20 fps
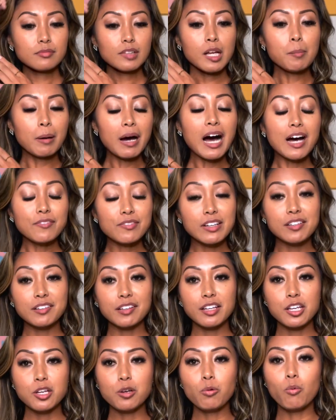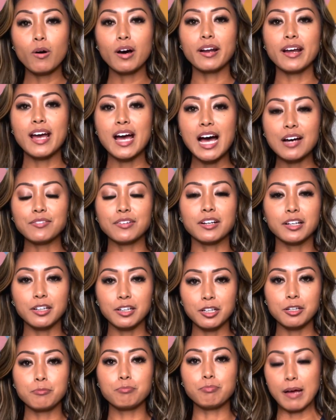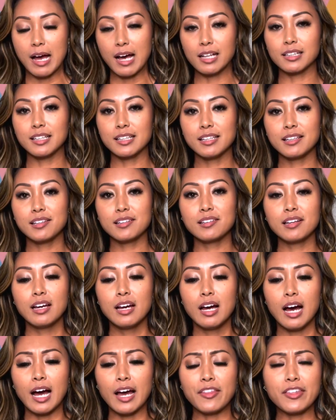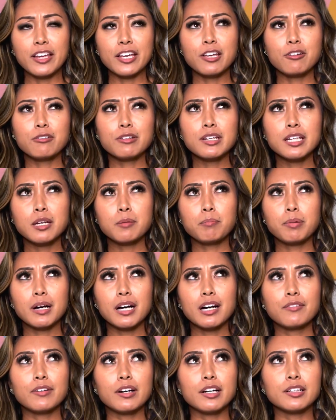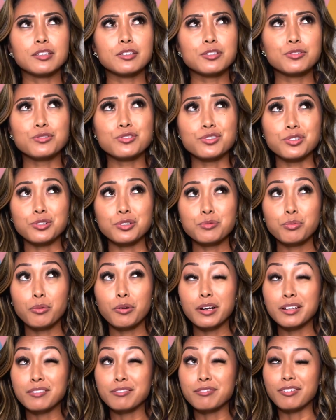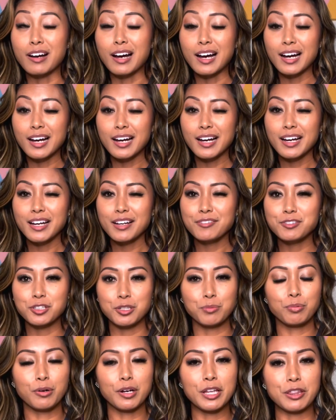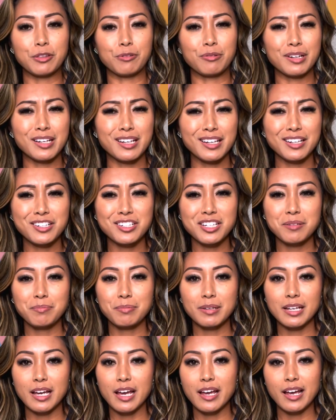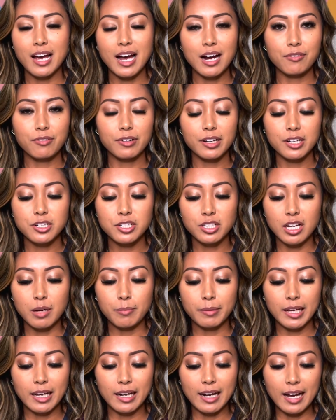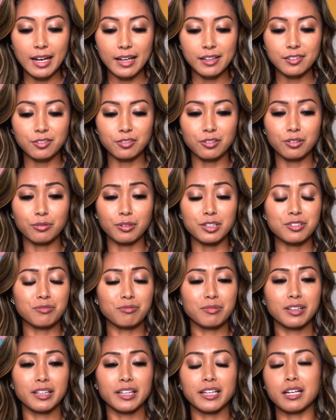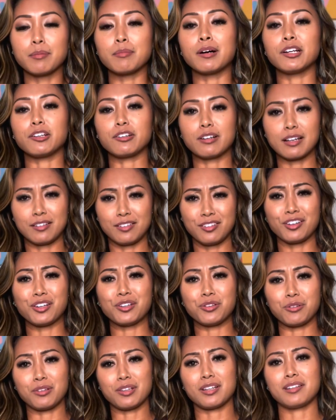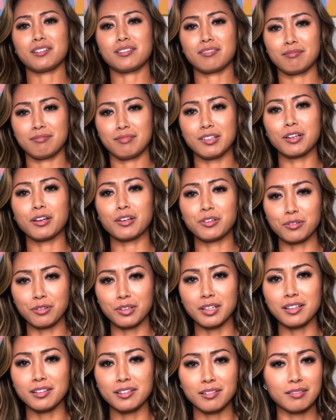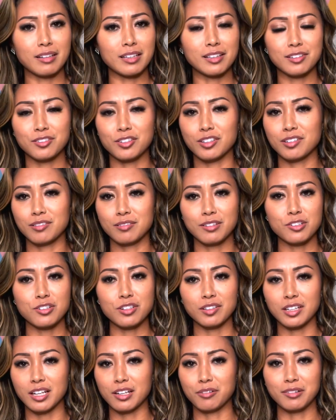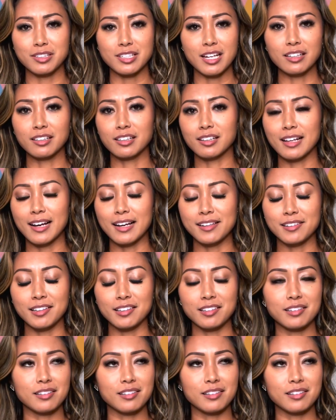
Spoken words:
But obviously you want to have a good balance. I think you need above a 2.5, 2.3 GPA average coming out of high school, which really, come on you guys, you can do this. You can do this. That's just, you just got to attend class.